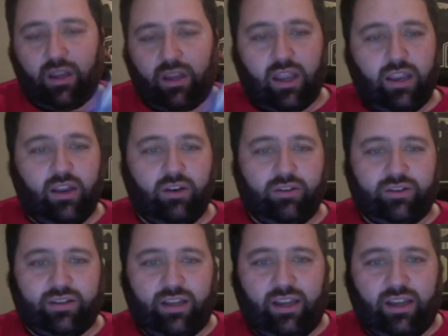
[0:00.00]
then on the
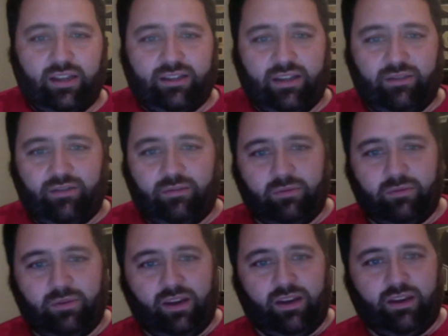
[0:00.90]
side, Stephanie
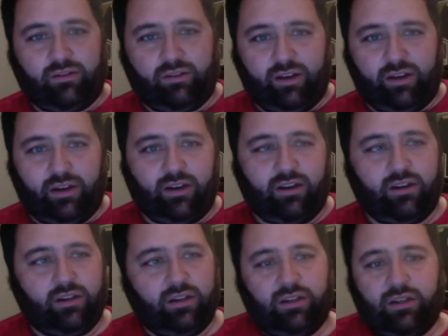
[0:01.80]
McMahon right here.
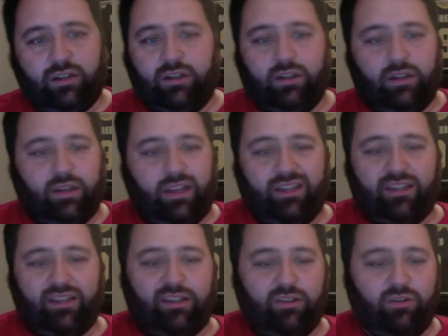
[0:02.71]
Again,
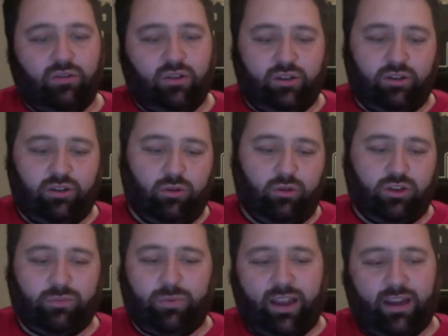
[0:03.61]
this newer
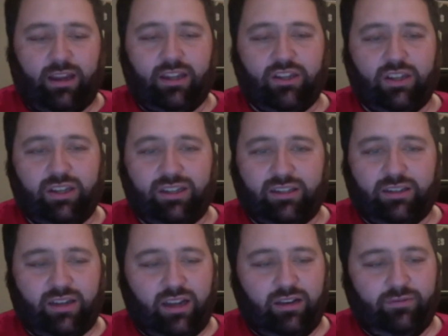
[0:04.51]
packaging is
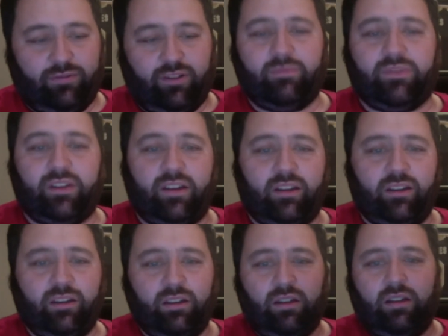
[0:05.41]
kind of flimsy,
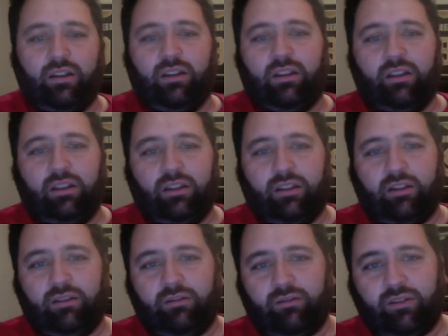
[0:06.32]

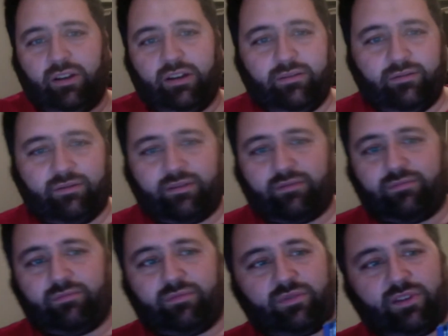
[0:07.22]
right?
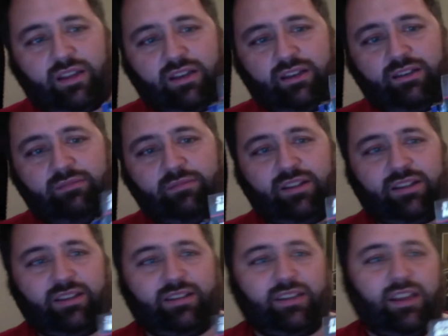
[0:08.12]
Kind of meant
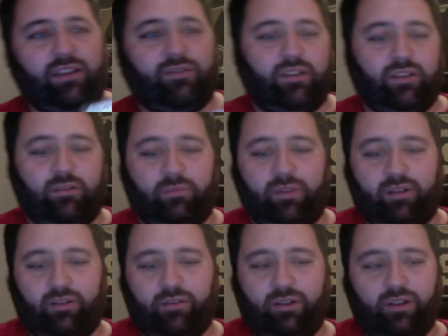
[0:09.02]
to save a little bit of